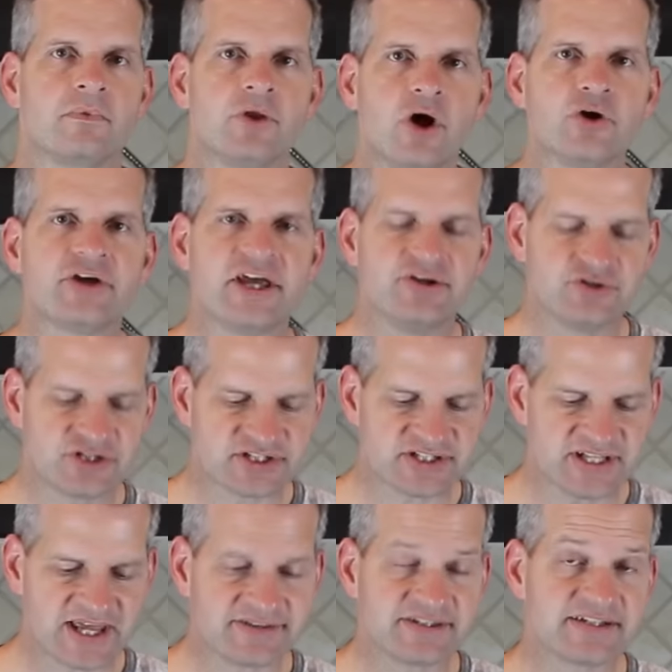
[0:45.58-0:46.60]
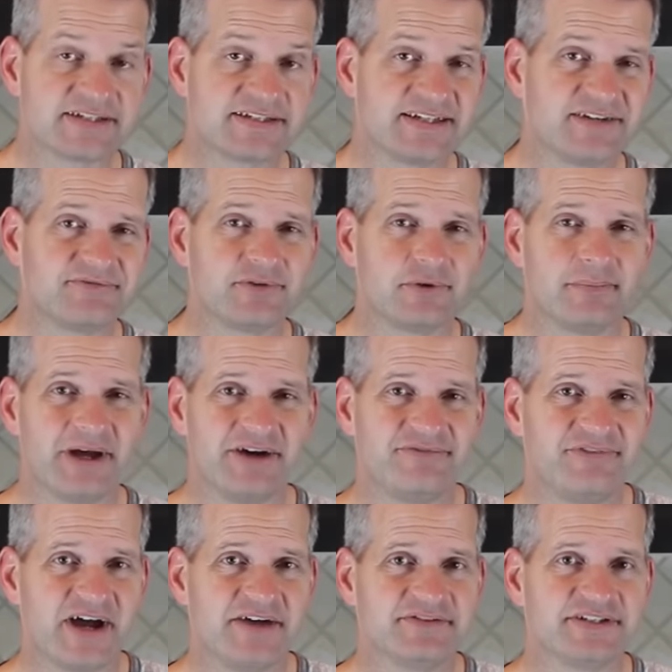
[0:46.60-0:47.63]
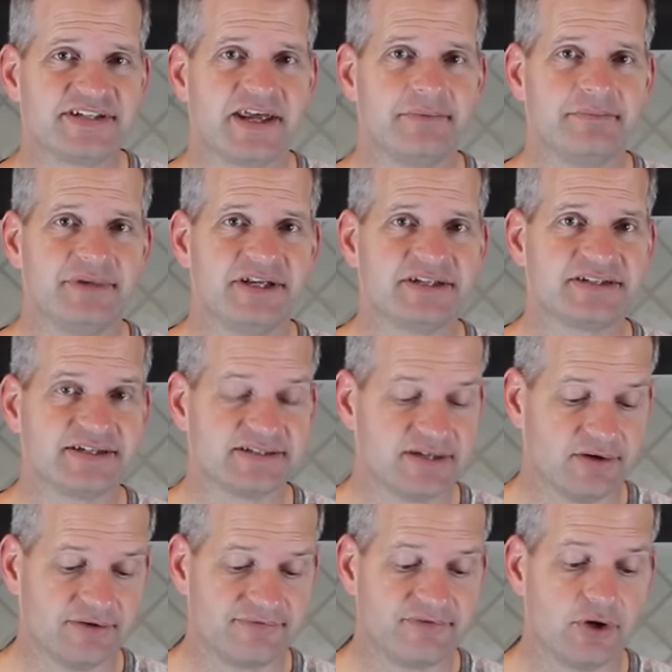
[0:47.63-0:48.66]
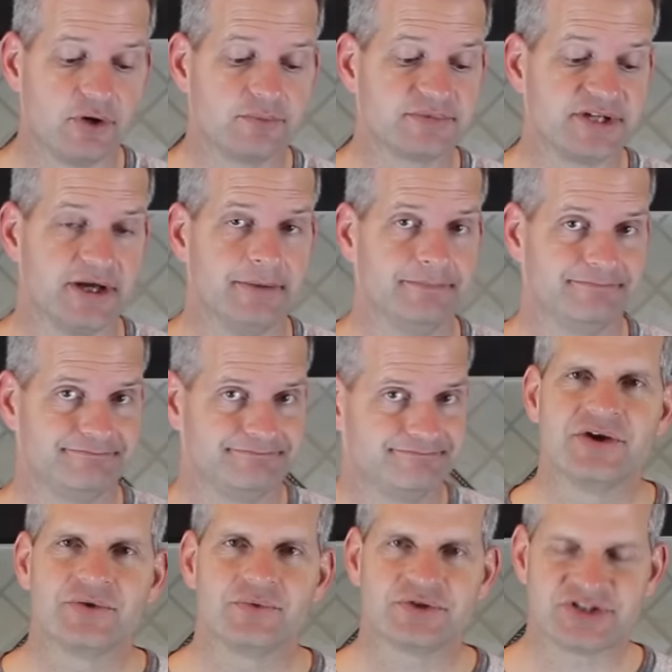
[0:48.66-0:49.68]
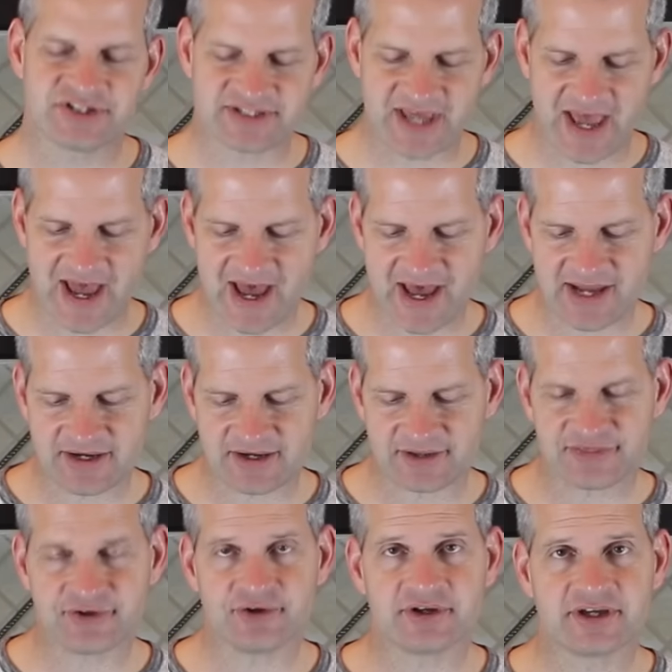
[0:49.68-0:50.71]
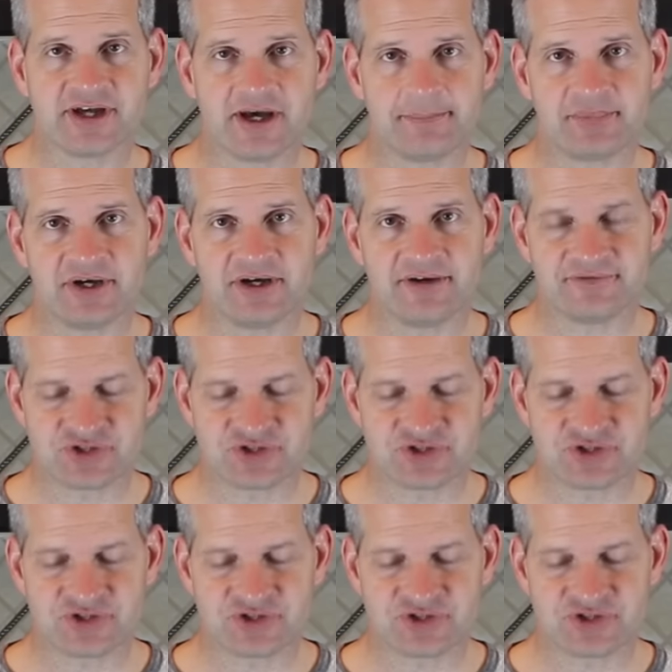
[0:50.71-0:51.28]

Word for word: Okay, you just let this sit for about 5 to 10 minutes until it foams up, which is add 1/3 a cup of